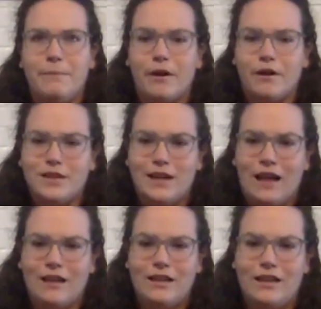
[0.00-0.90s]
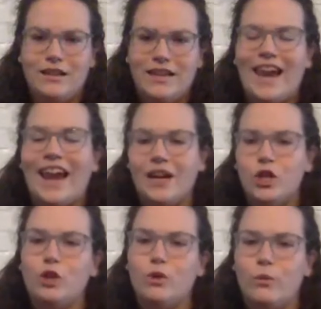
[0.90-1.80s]
personality can't
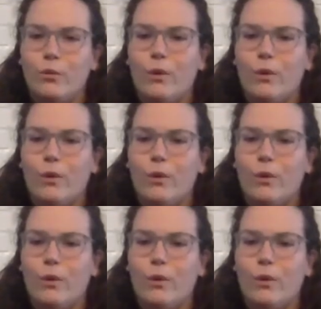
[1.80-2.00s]
do